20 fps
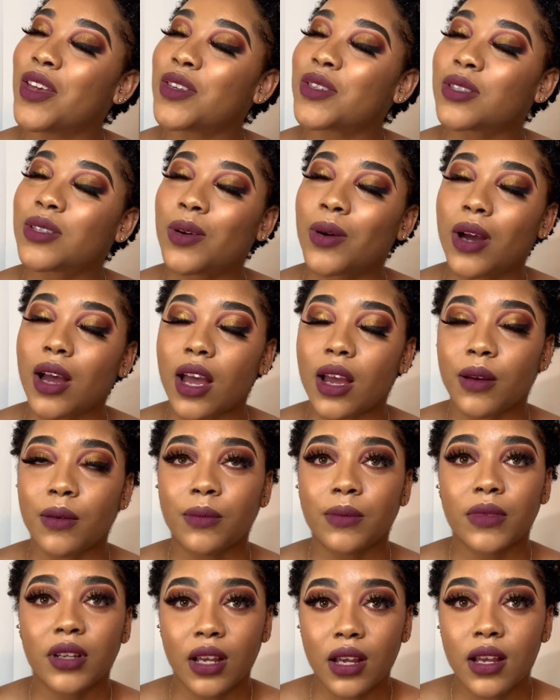So
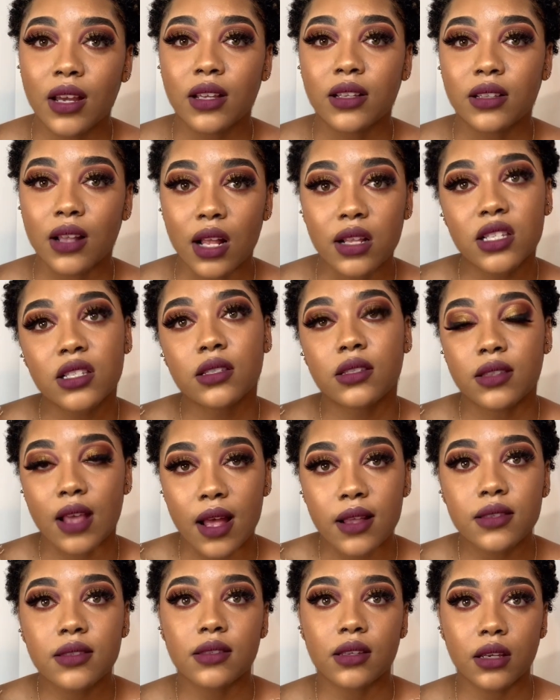
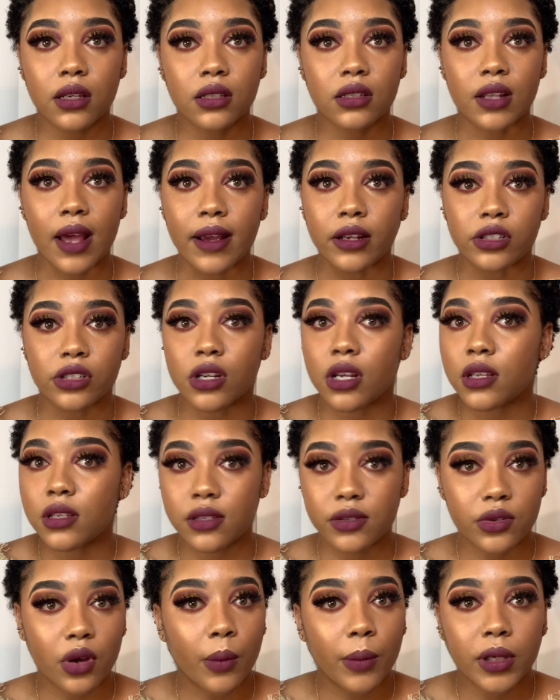that's it. Like just
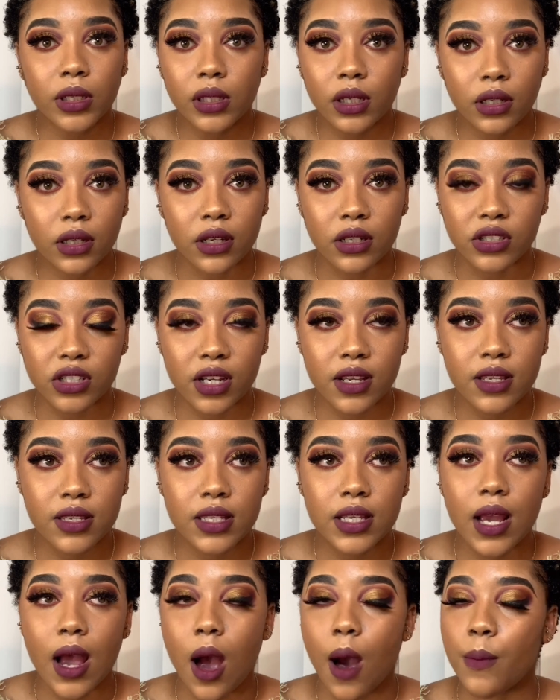Dominica, just the
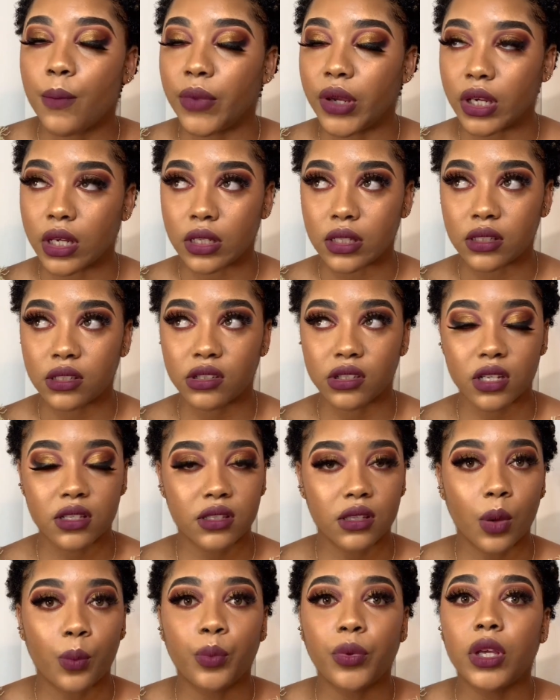ambience, just
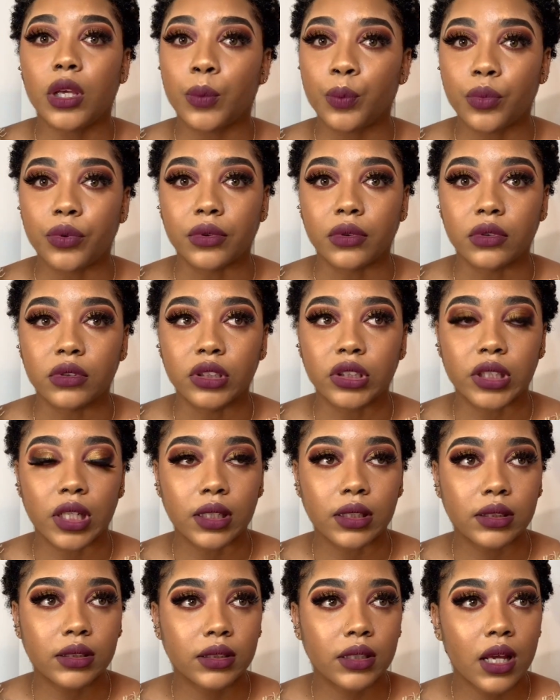the people,
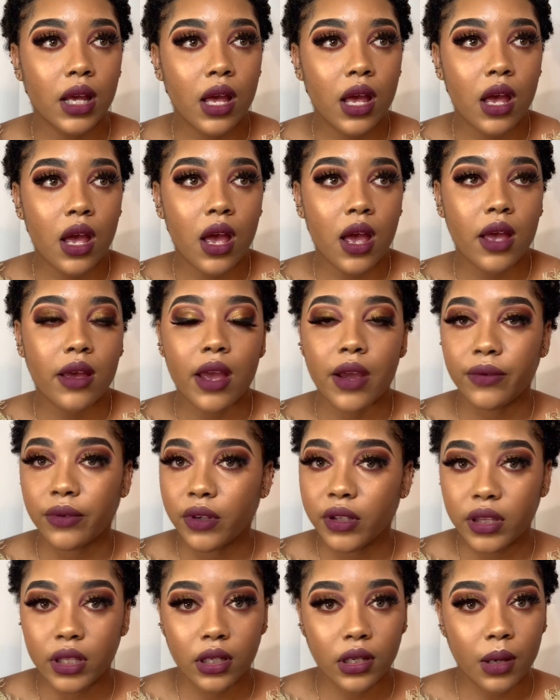just
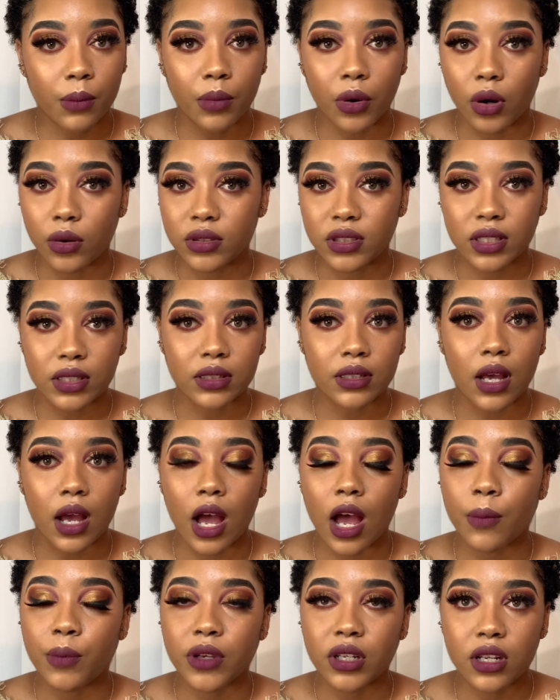everything about it, the
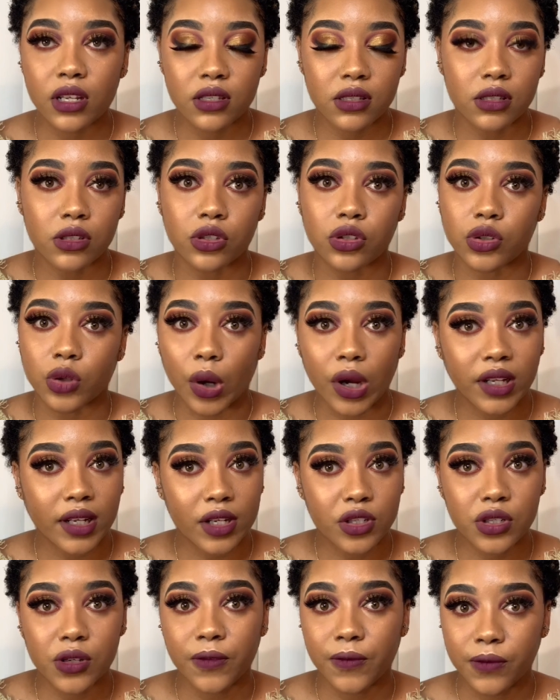happiness, the joy
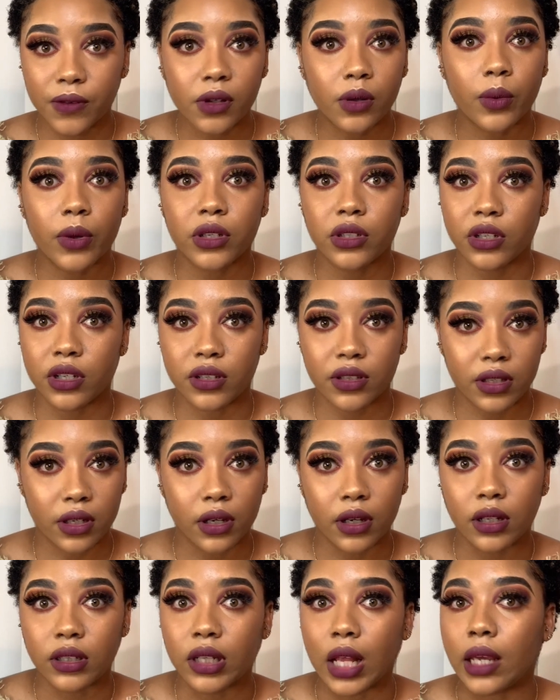that you feel when you're
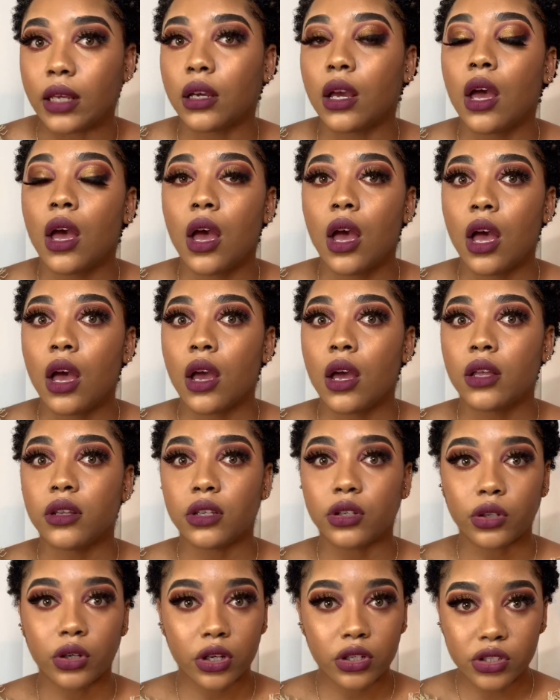there. Like the
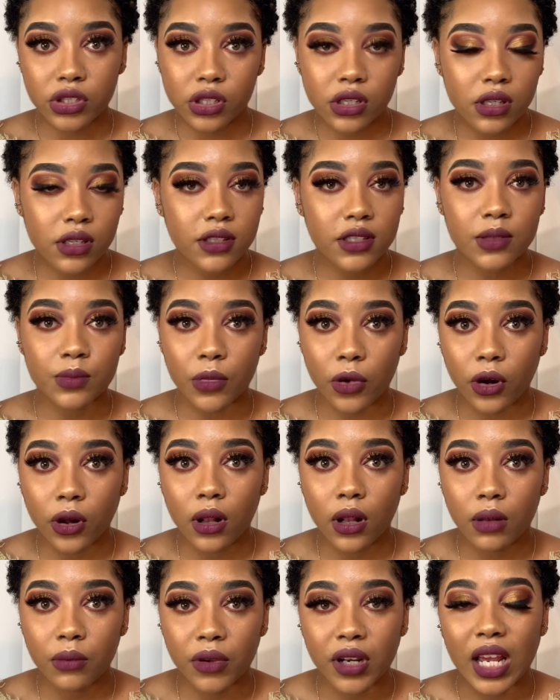country is small,
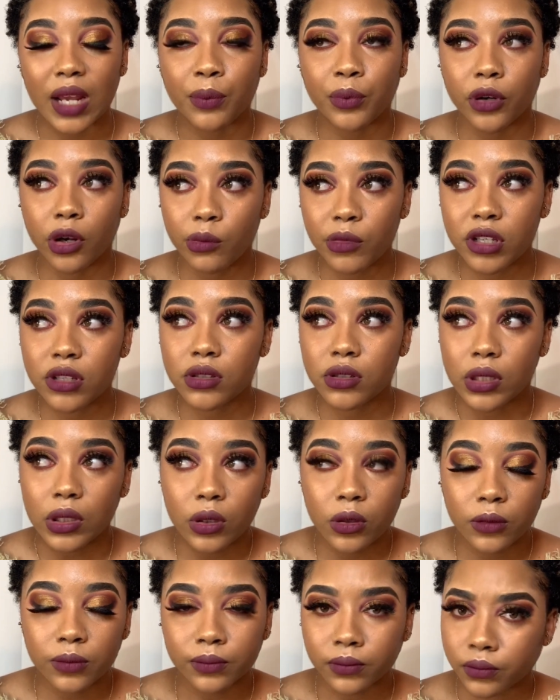but I promise
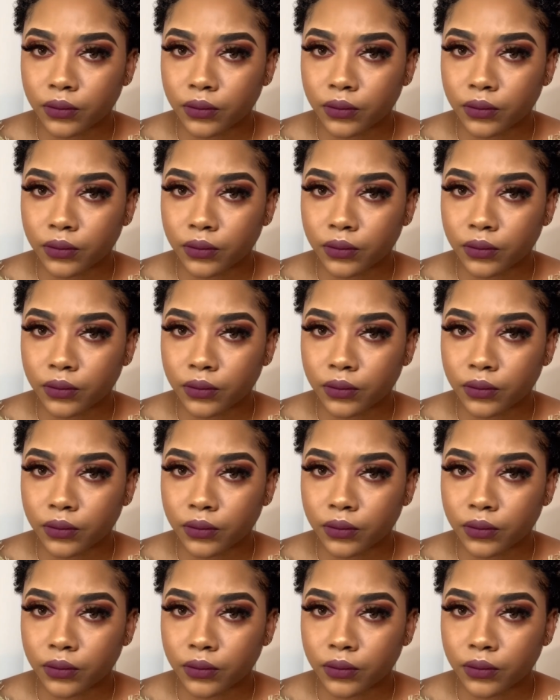you,